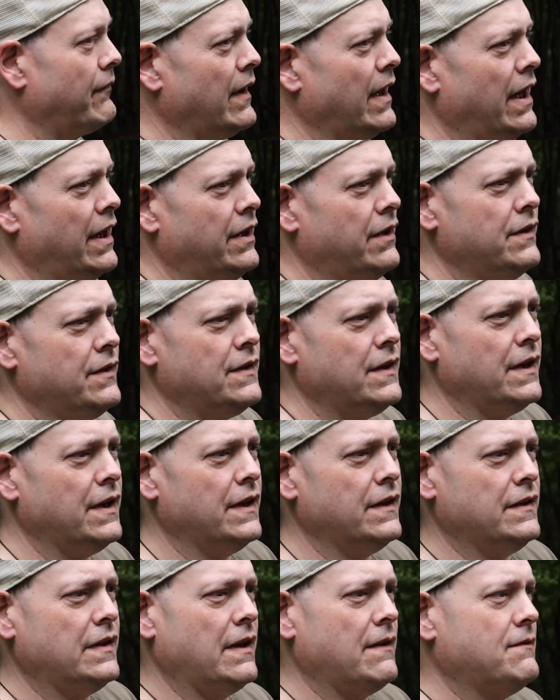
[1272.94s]
I noticed he
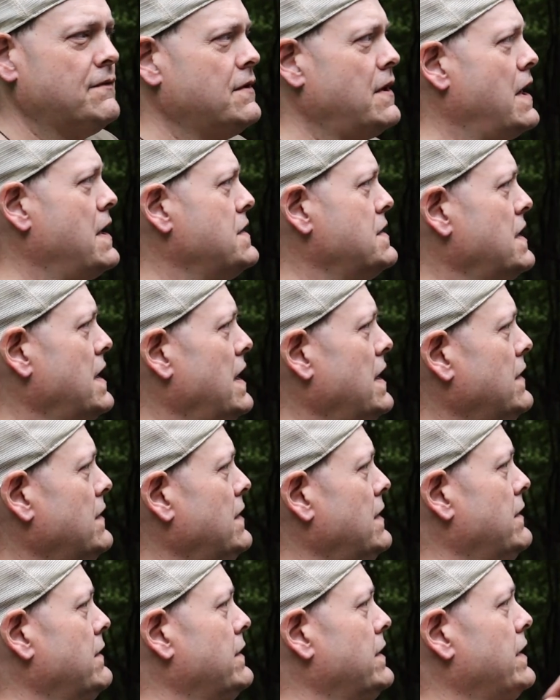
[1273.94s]
does have trash cans
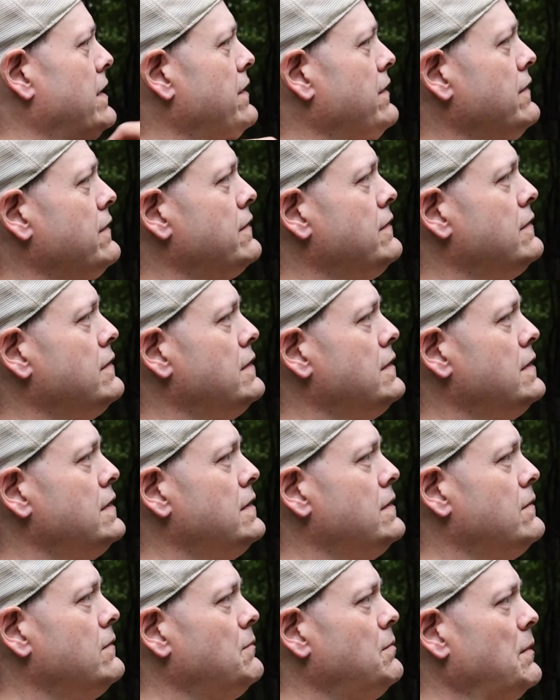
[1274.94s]
here and there.
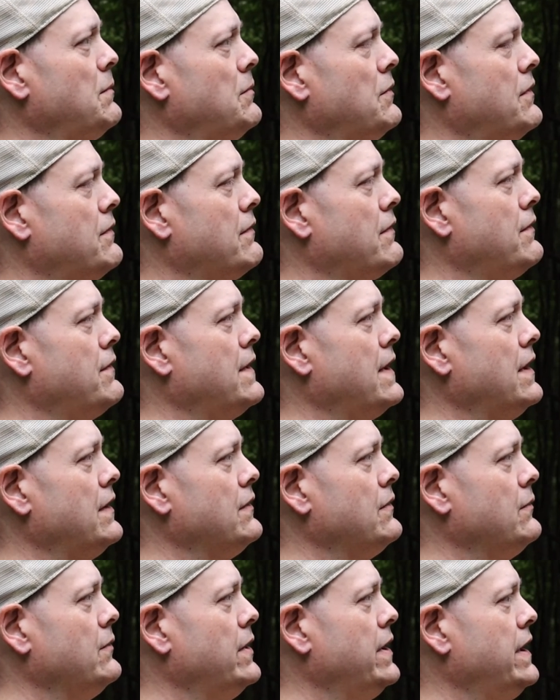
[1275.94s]
People throw things
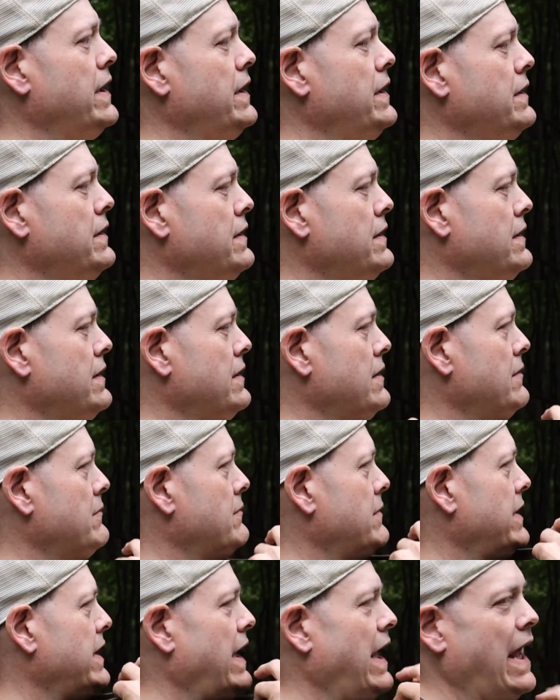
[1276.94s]
away,
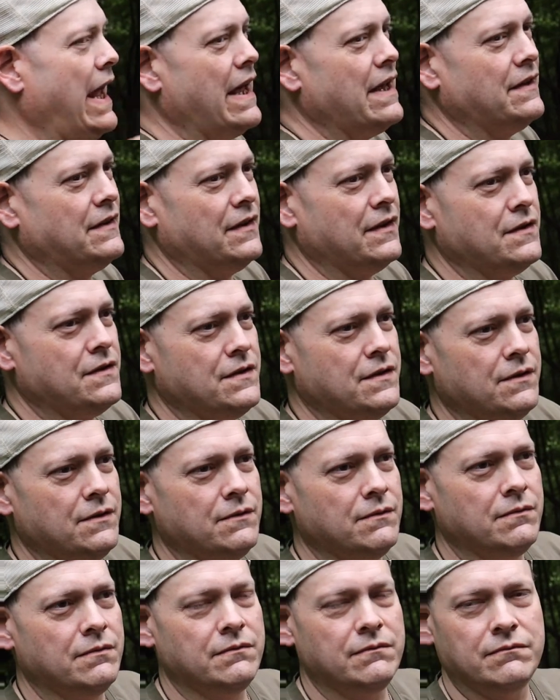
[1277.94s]
but he asks that
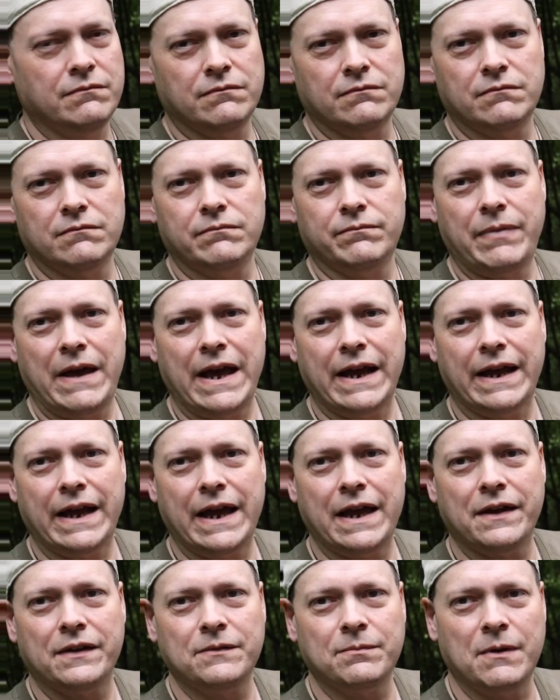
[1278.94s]
you pack
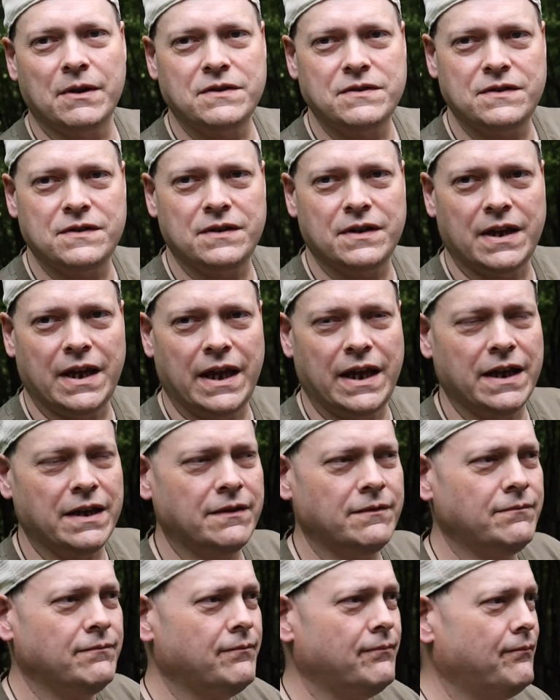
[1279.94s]
out as much as you
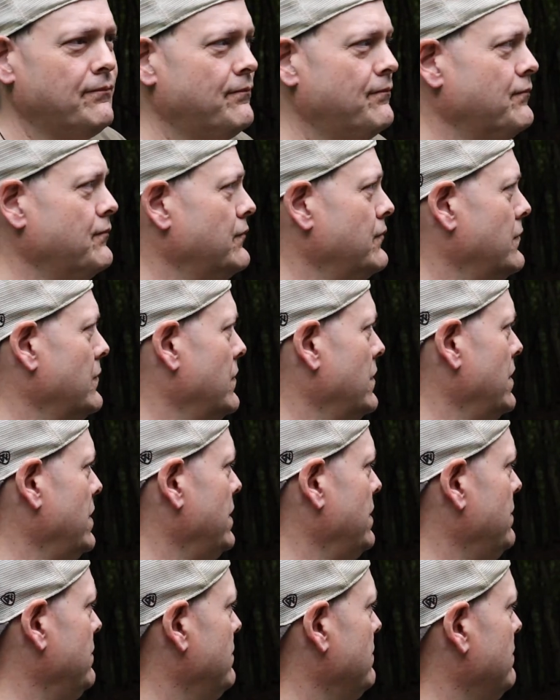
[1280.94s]
can when
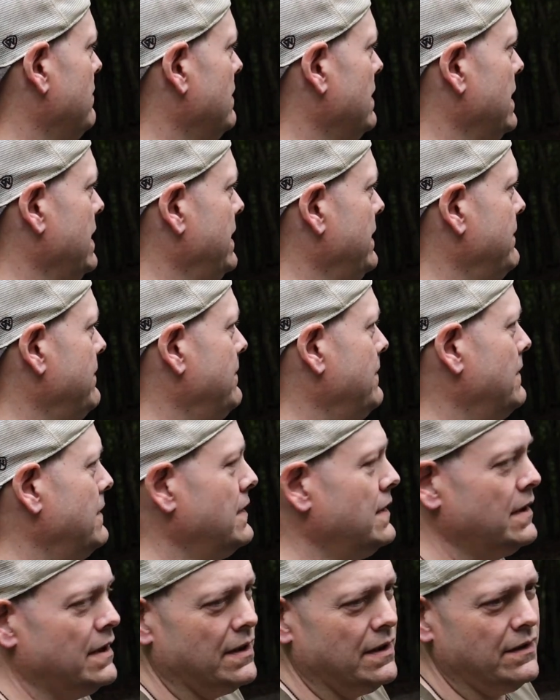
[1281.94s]
you leave.
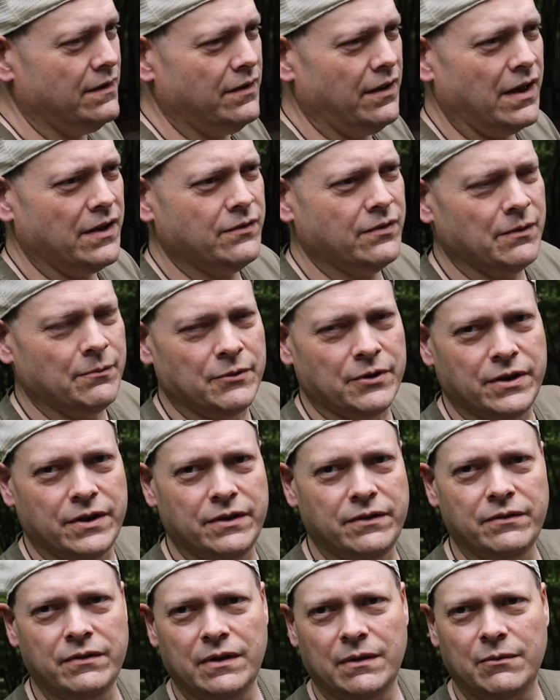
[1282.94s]
So that's what I'm gonna
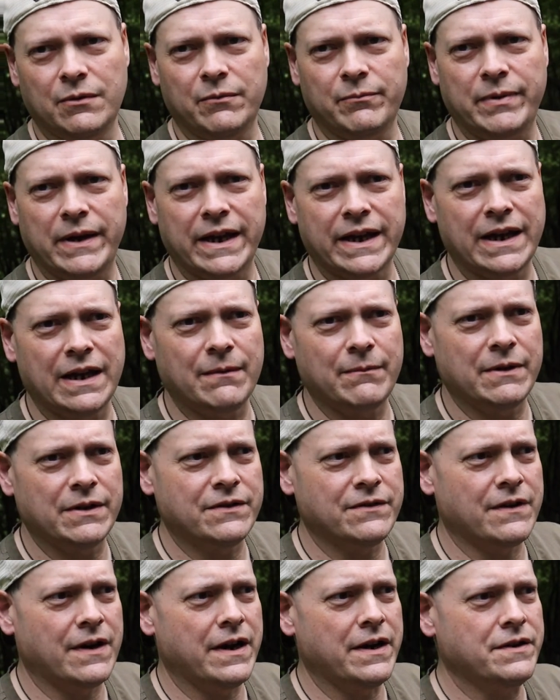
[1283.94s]
do. I'm gonna pack out my
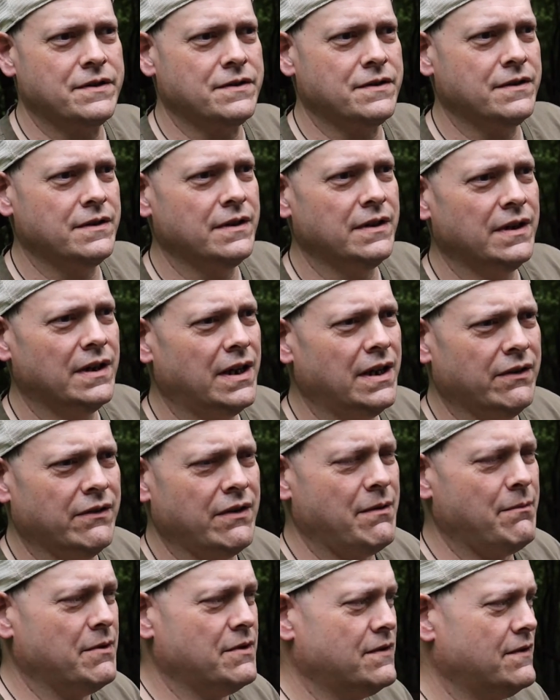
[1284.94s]
trash. I don't
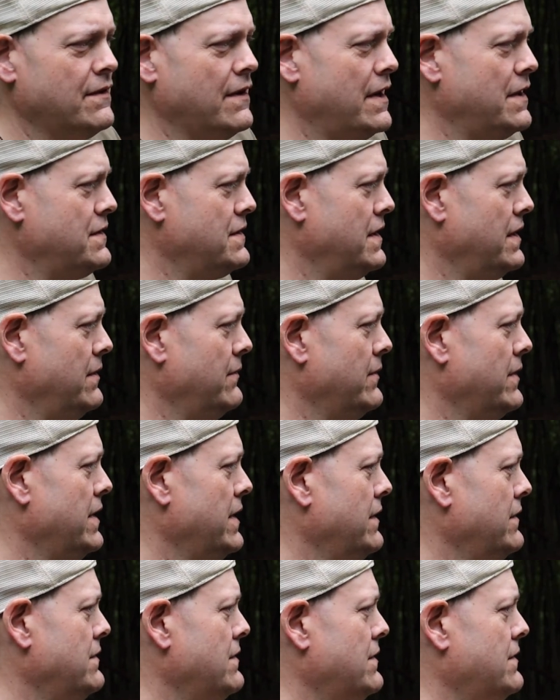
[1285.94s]
have much trash anyway,
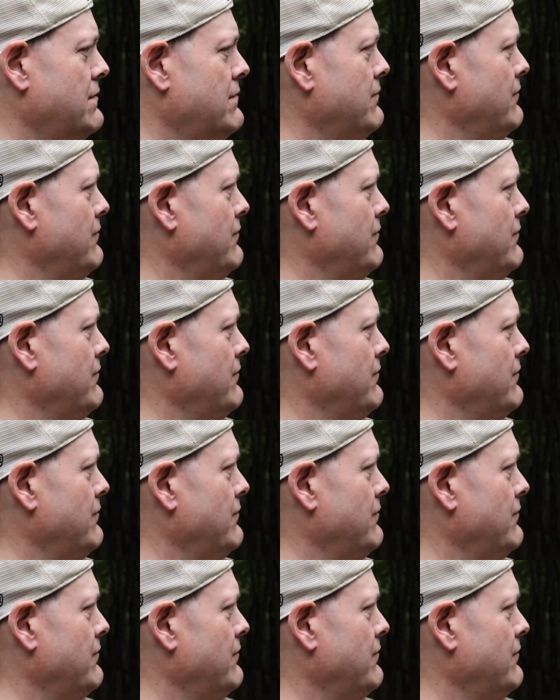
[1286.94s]
just